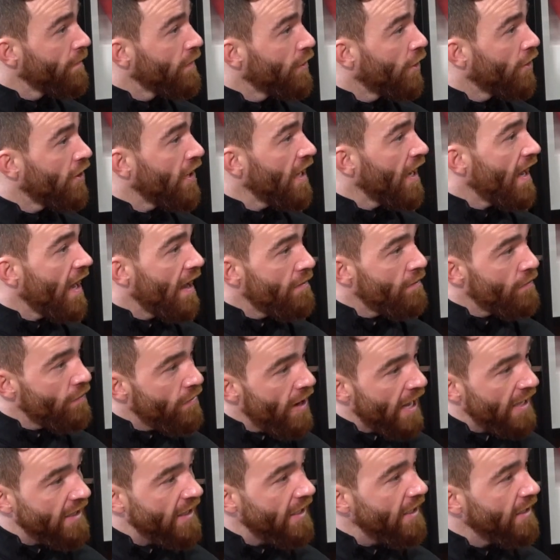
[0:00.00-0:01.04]
You know what I mean? I'm
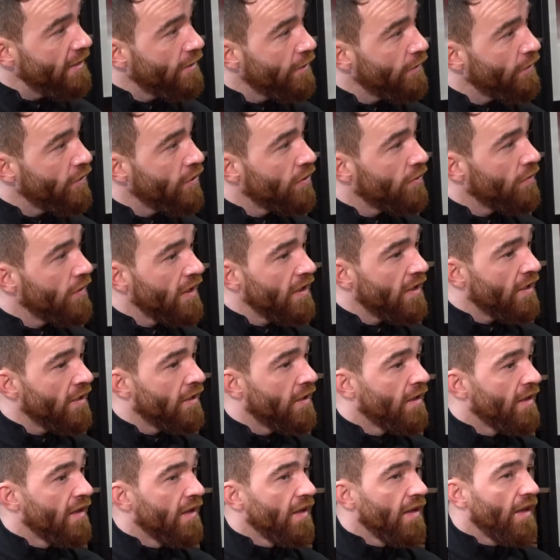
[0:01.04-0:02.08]
ready. You know what I mean?
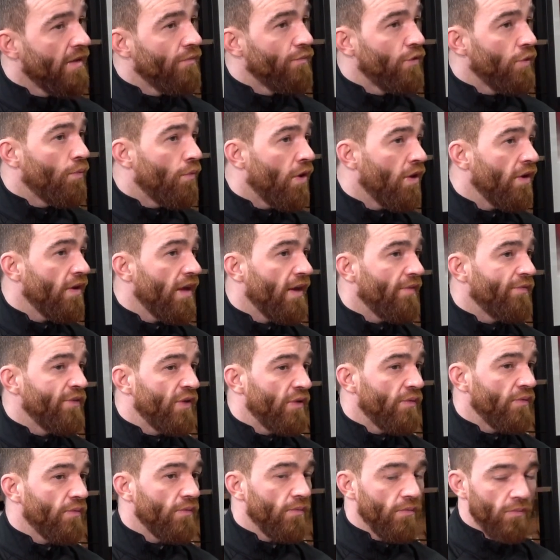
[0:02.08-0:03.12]
And if you wanna,
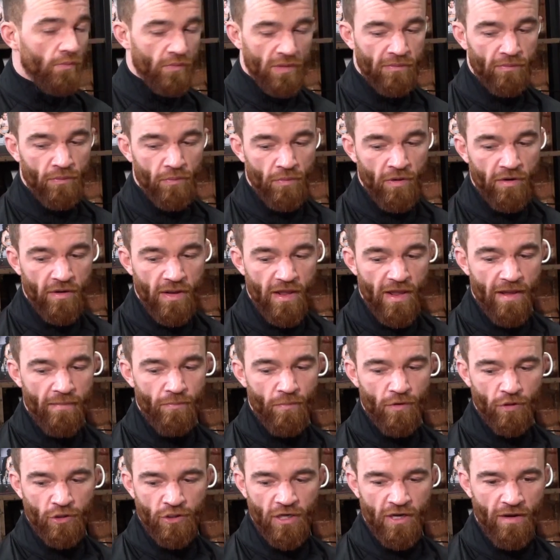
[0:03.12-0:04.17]
I'm
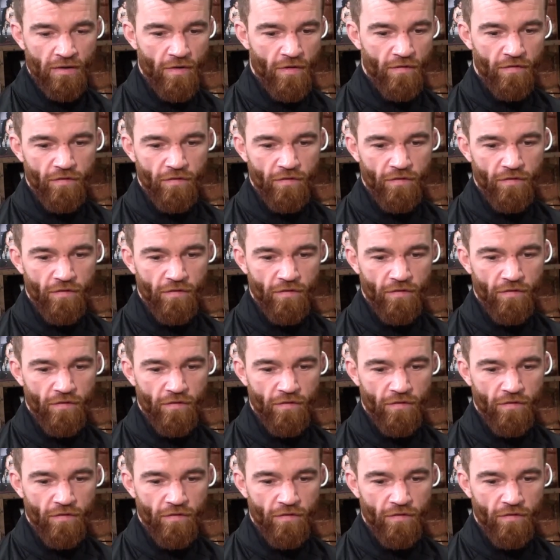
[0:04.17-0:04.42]
not saying